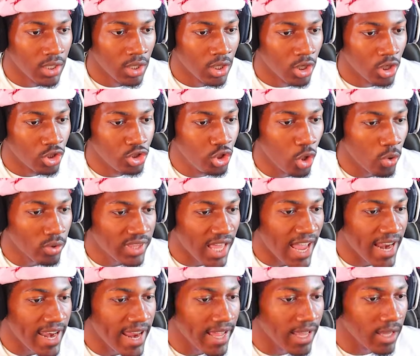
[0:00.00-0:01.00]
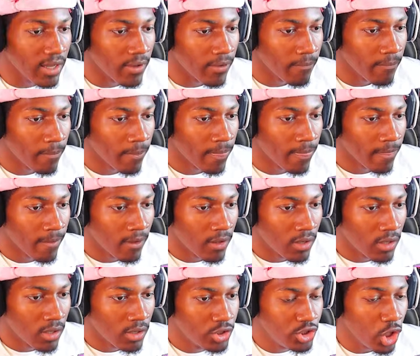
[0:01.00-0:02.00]
Juke that nigga.
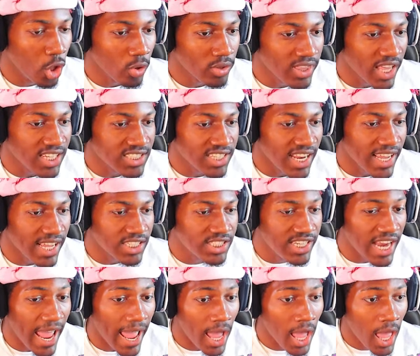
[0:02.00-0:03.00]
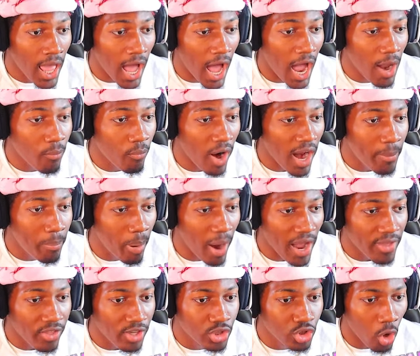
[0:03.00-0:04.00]
Juke this nigga, chat. I'm right
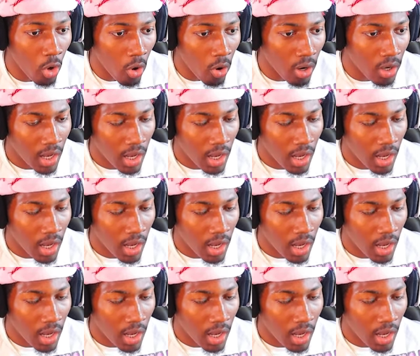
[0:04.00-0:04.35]
by the door.